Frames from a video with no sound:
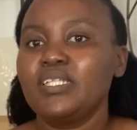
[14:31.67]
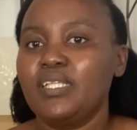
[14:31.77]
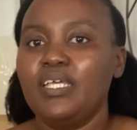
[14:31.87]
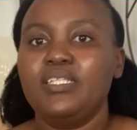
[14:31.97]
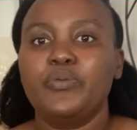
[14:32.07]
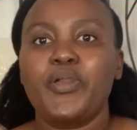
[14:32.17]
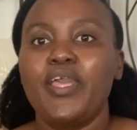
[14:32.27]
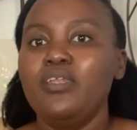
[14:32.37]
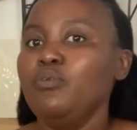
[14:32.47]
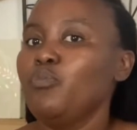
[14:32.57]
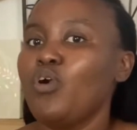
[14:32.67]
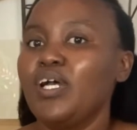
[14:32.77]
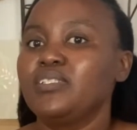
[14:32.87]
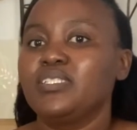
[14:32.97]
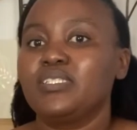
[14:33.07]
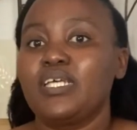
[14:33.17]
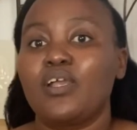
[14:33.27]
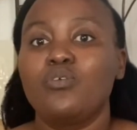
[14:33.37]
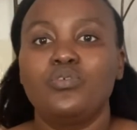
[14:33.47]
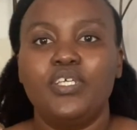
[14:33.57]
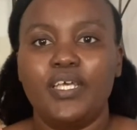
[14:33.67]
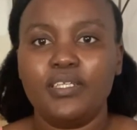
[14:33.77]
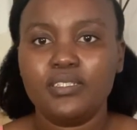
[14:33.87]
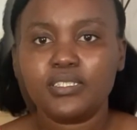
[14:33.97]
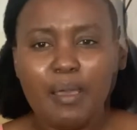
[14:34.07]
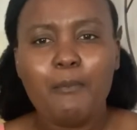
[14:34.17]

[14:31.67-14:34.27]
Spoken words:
think there were any more answers that I could get.